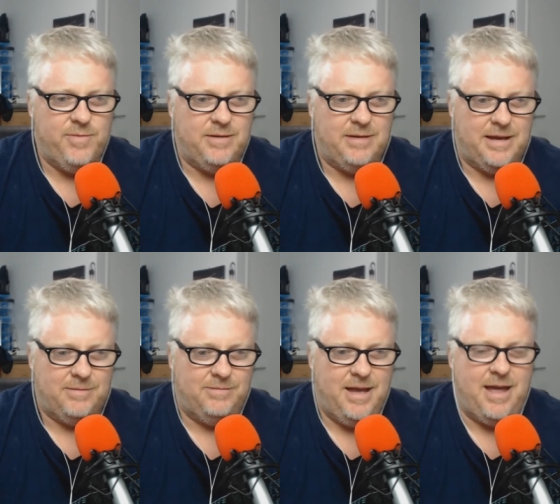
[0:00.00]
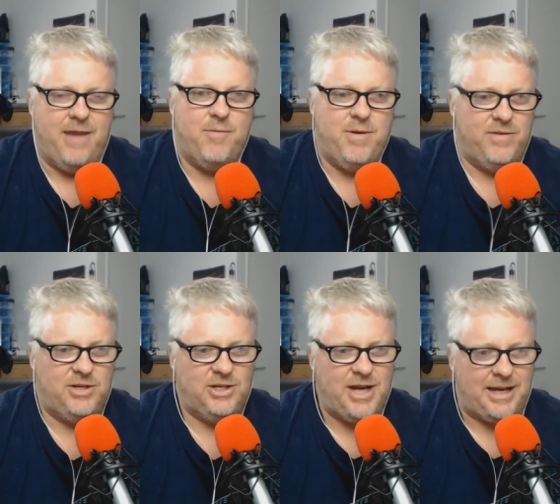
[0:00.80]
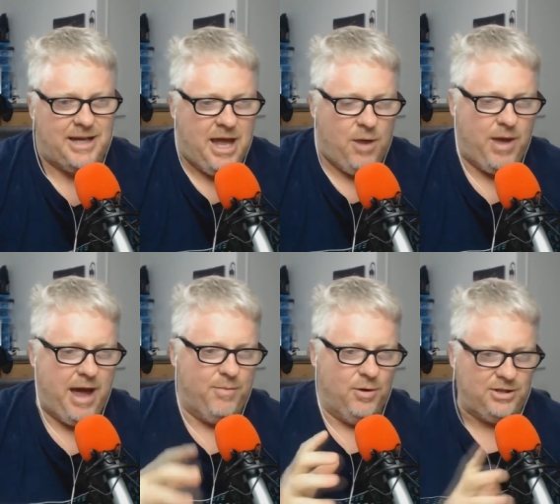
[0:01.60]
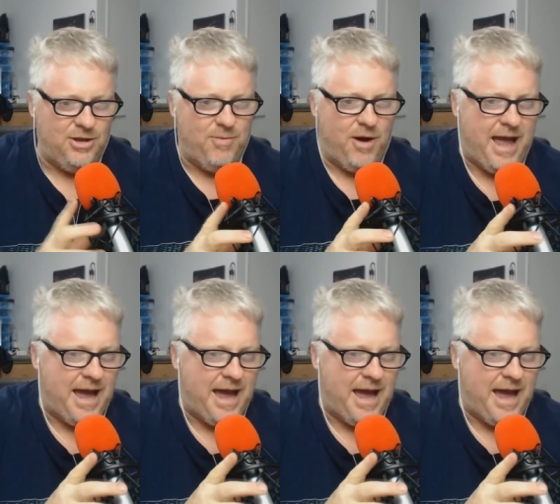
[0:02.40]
them and uh, yeah, have a bit of a chit chat. We are brought to you by